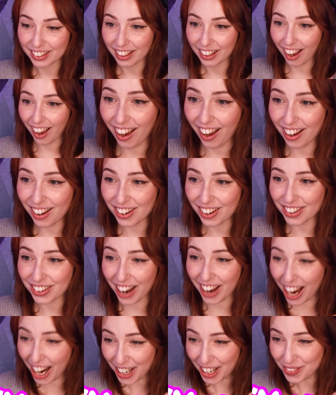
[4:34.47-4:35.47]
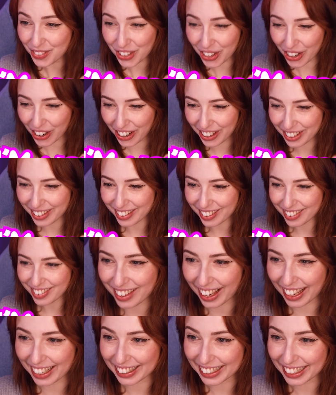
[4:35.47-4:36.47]
extrovert. Oh, I'm not,
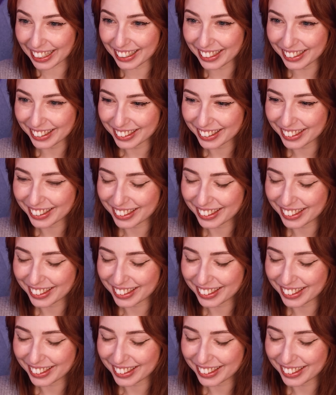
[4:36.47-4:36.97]
sadly. Oh, hi,